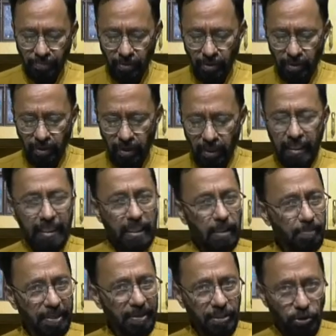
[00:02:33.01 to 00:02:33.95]
a little
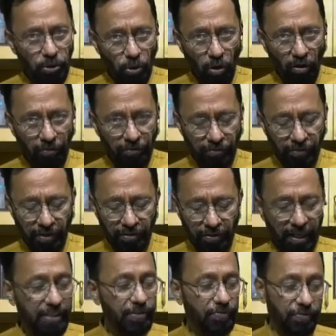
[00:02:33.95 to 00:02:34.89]
bit of
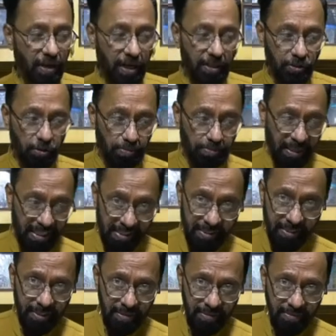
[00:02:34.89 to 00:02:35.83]
rice flour to
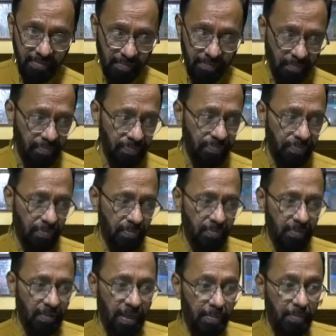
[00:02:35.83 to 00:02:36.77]
basin.
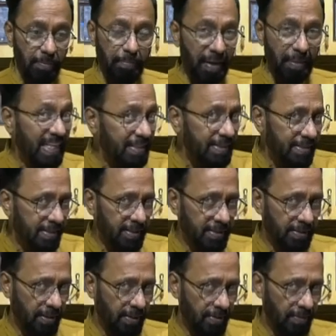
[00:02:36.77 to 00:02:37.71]

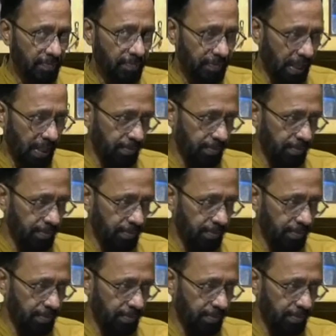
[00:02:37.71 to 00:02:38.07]
Mix them